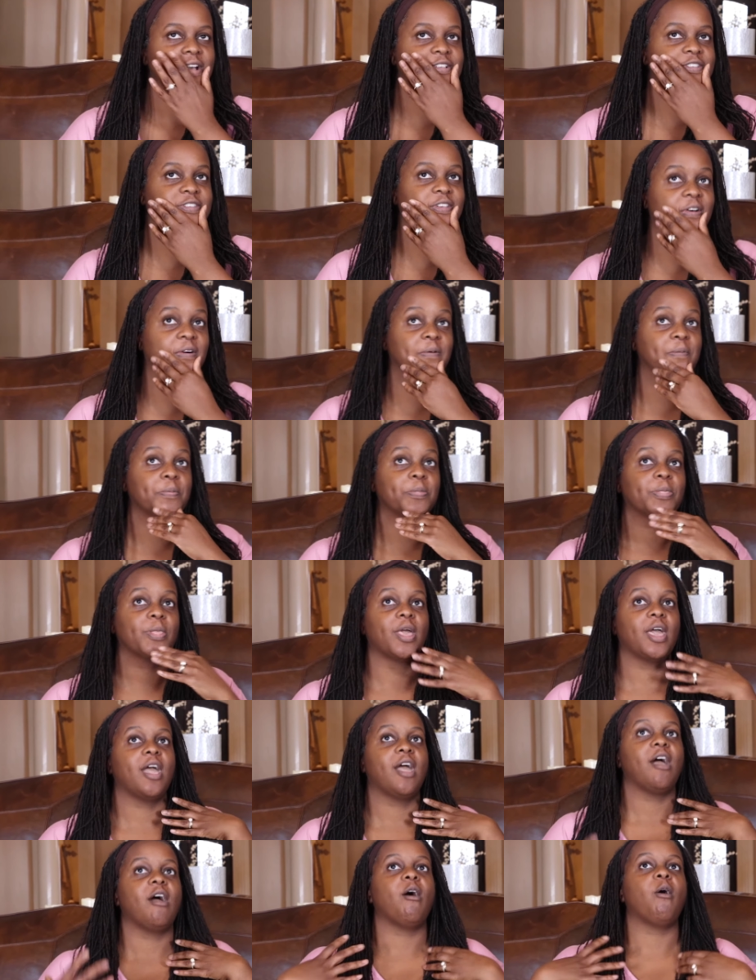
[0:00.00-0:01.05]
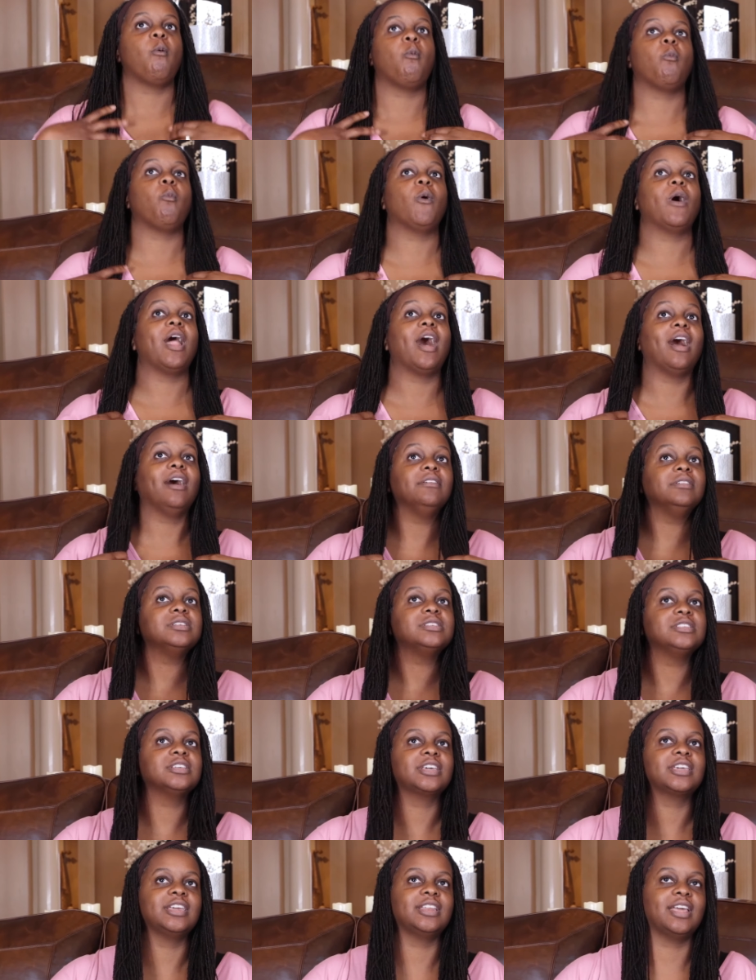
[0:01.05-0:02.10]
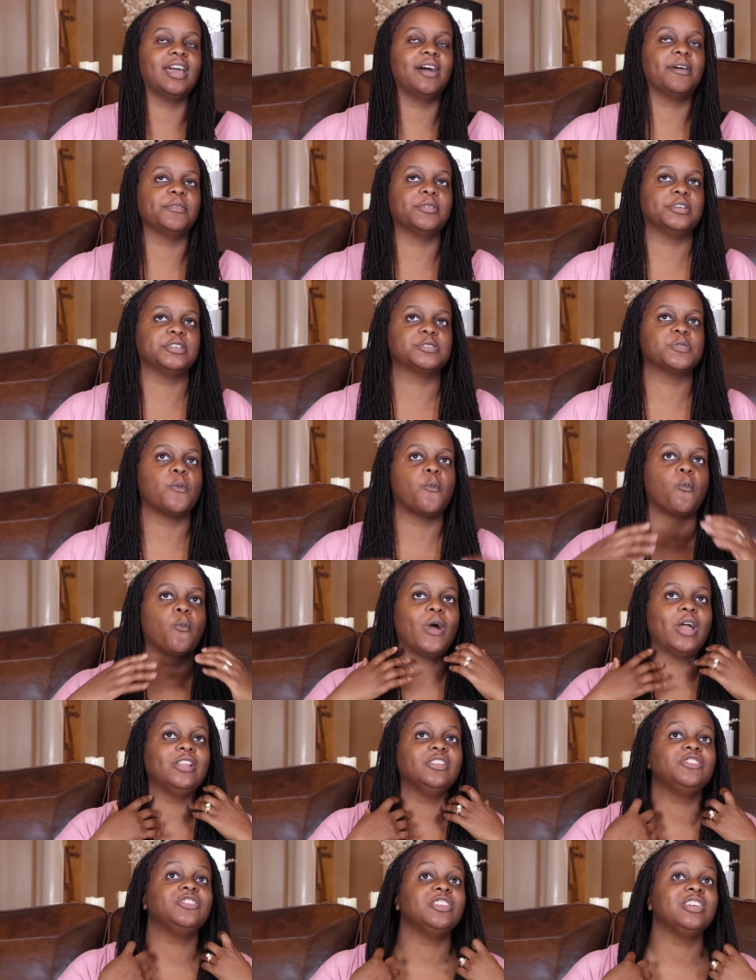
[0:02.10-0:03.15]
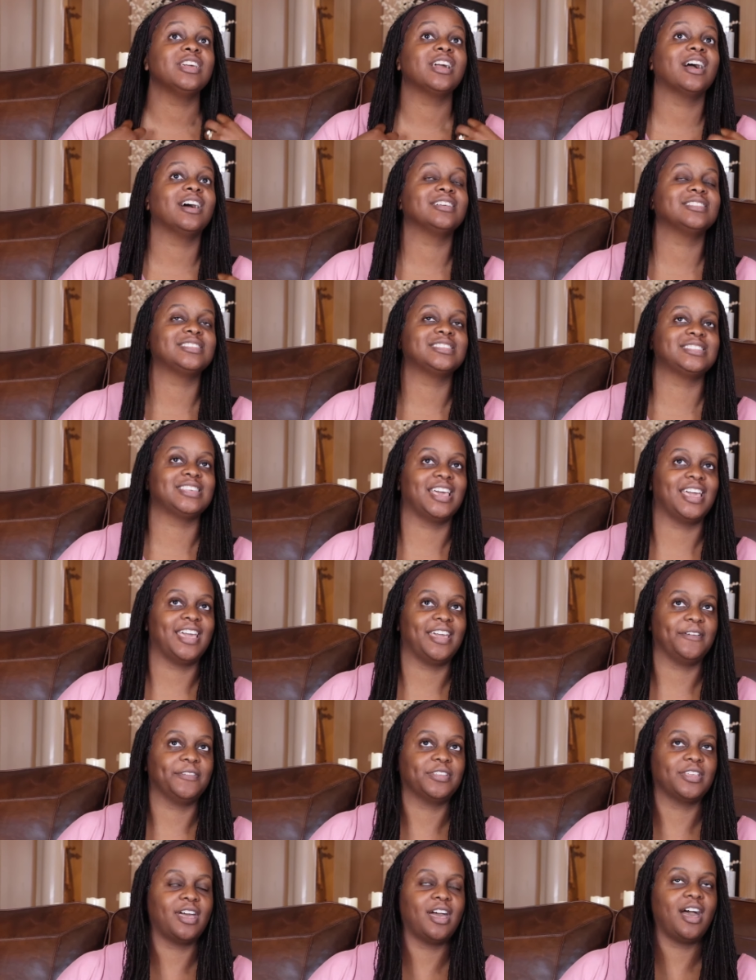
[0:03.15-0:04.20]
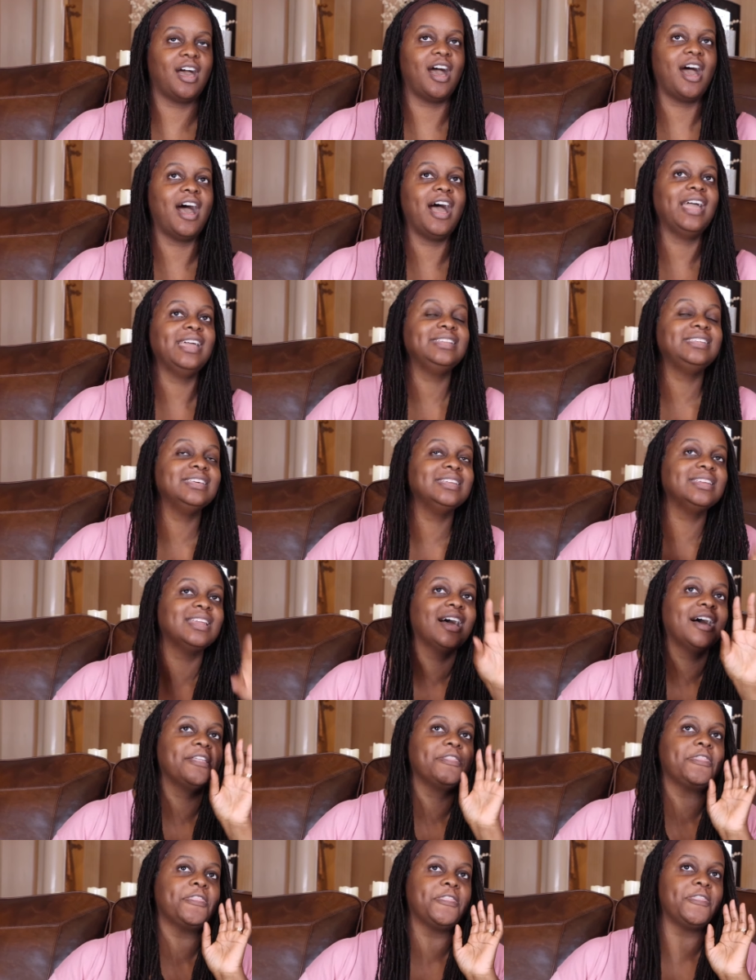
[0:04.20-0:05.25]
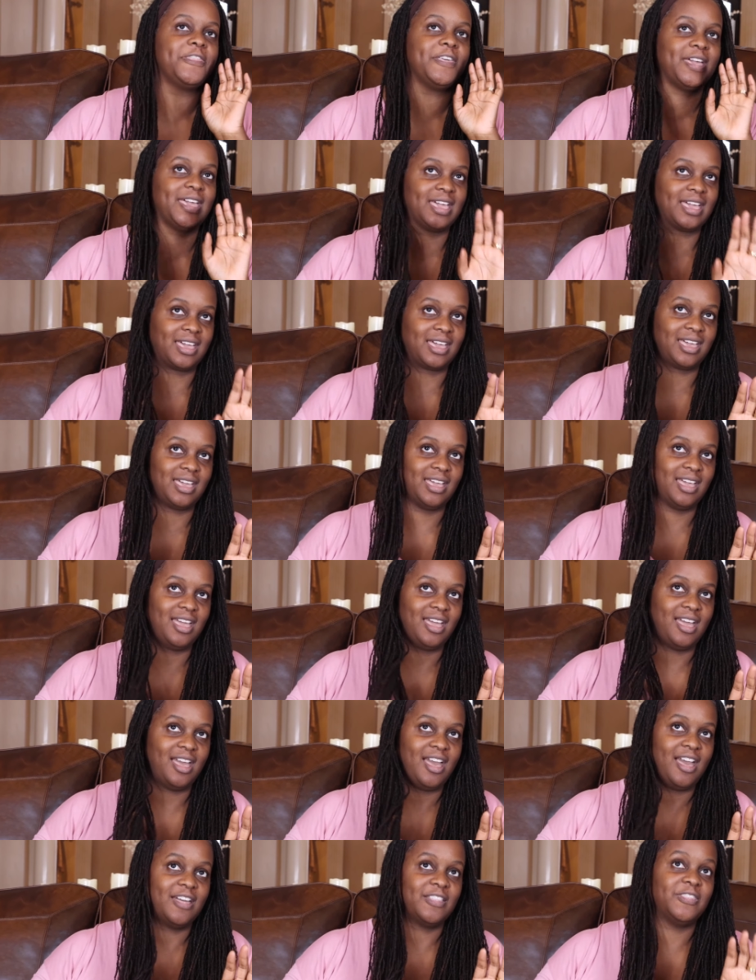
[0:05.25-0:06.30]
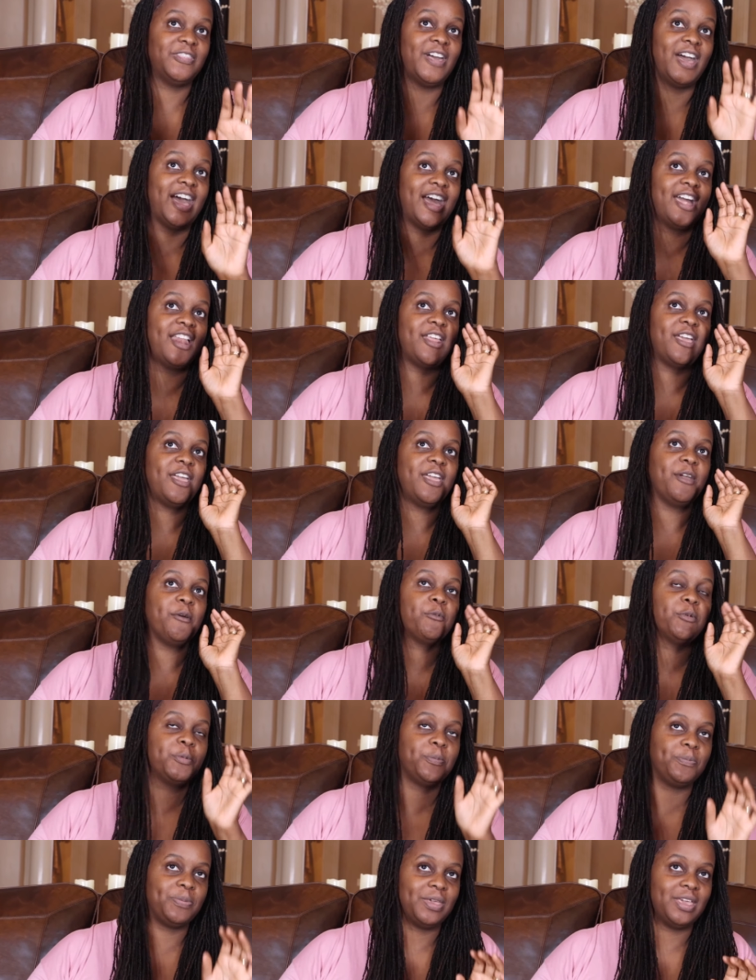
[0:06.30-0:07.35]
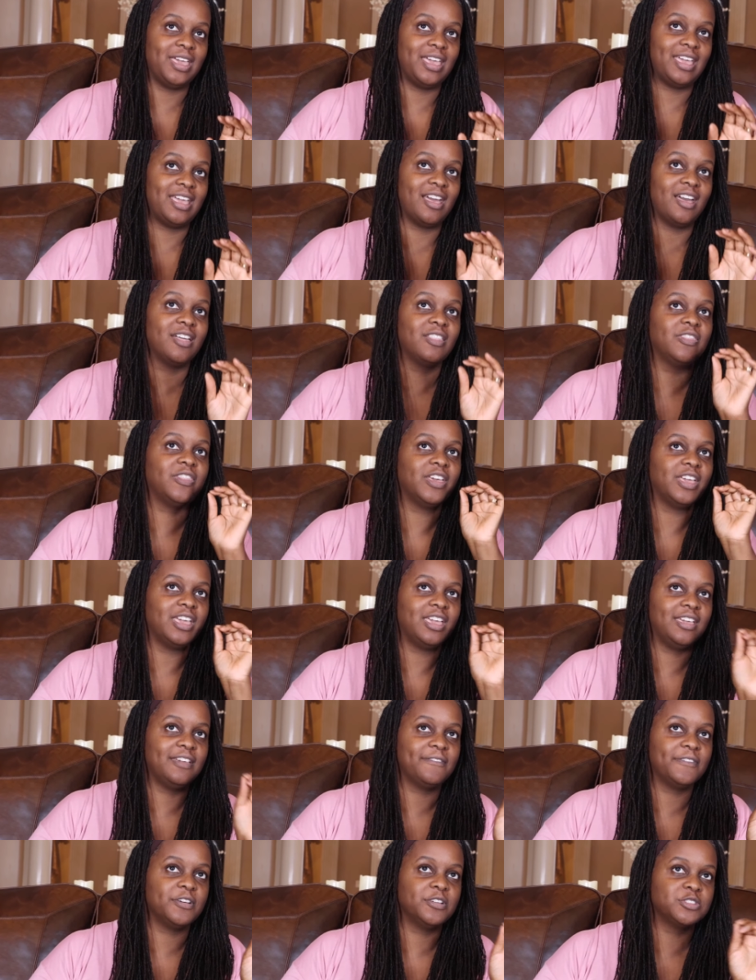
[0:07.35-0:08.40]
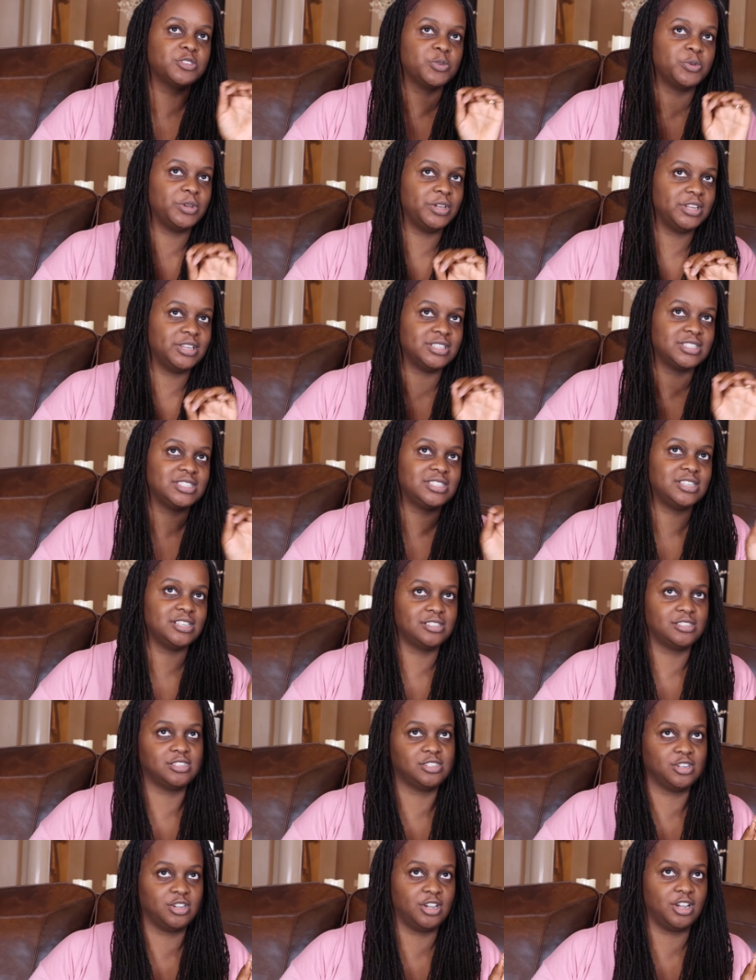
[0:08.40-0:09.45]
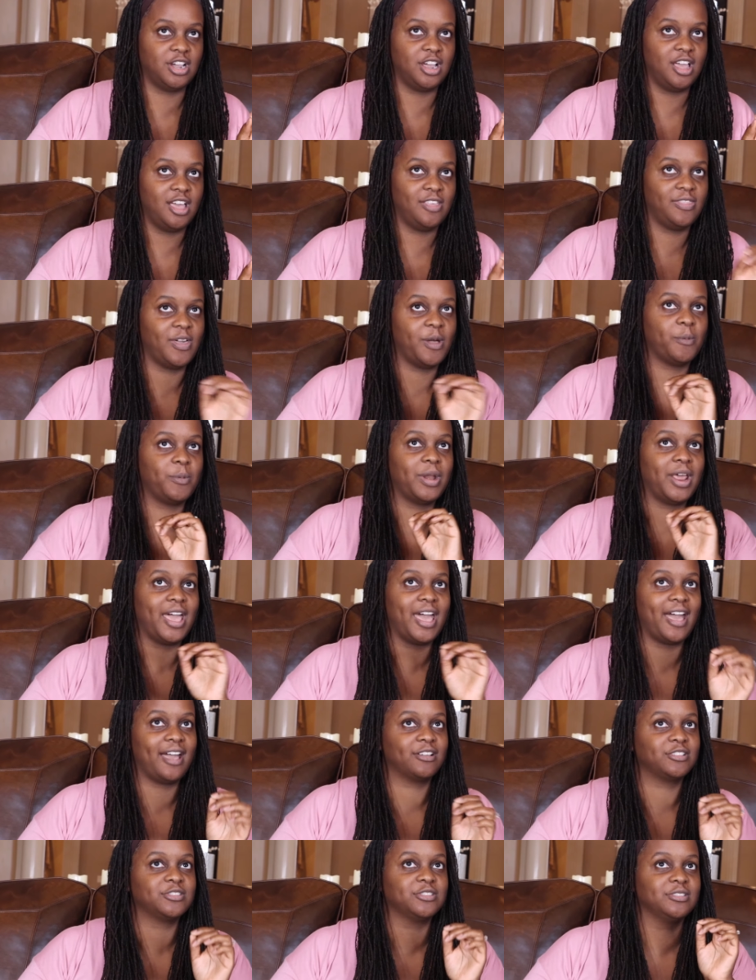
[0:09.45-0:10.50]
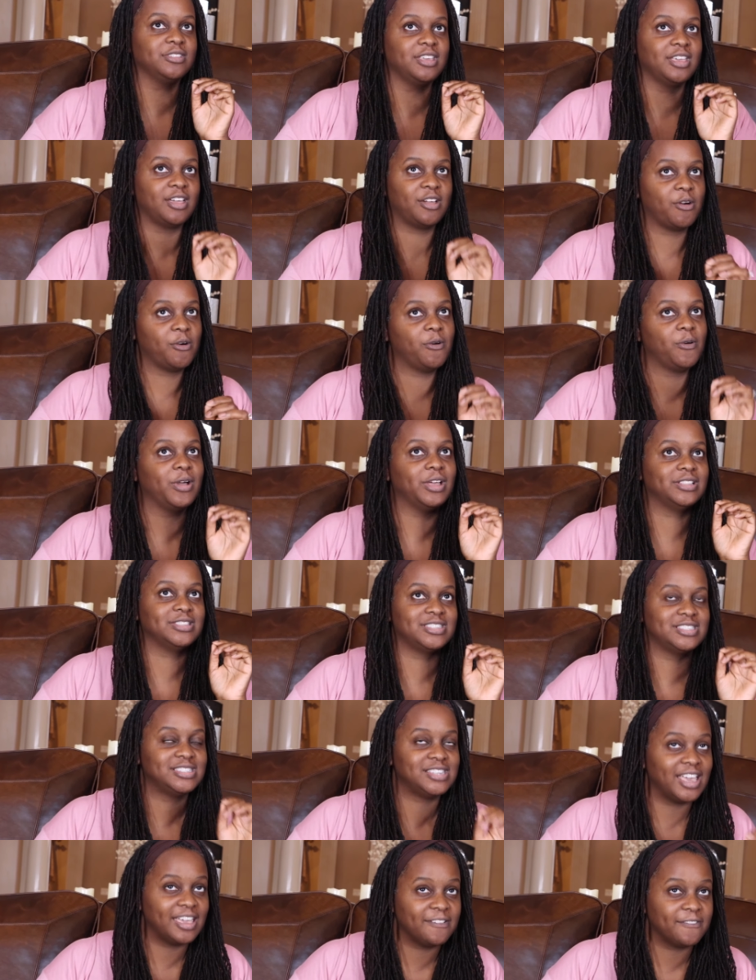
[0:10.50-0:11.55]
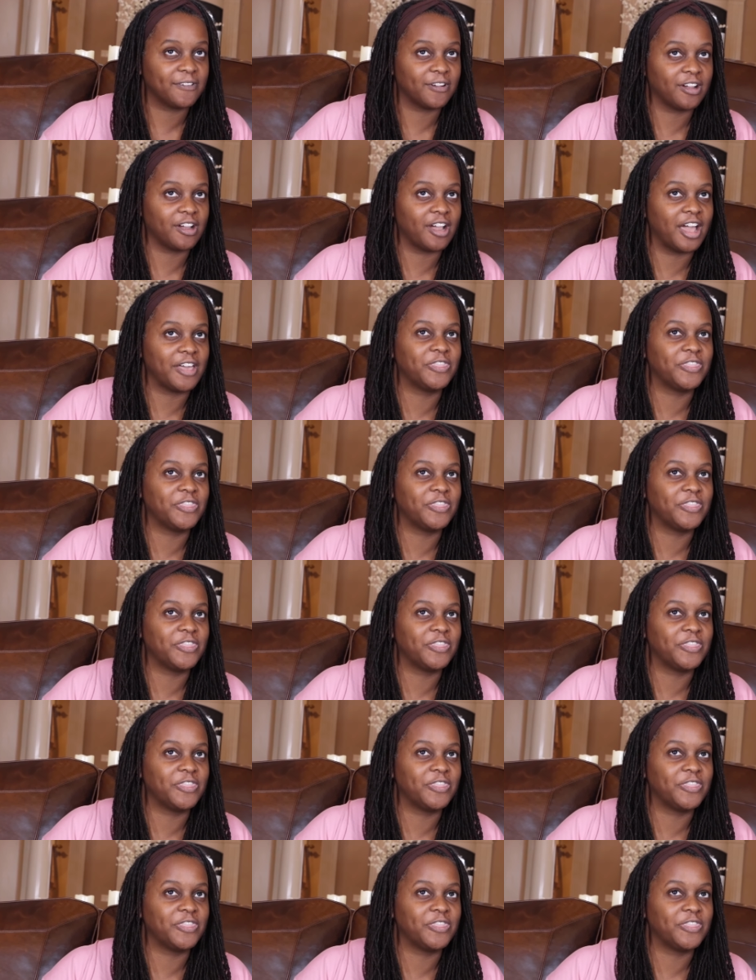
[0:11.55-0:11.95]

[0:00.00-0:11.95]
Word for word: So, what I was looking at was when she got saved, I did not think that it would be the evil twin sister that would actually go and save her.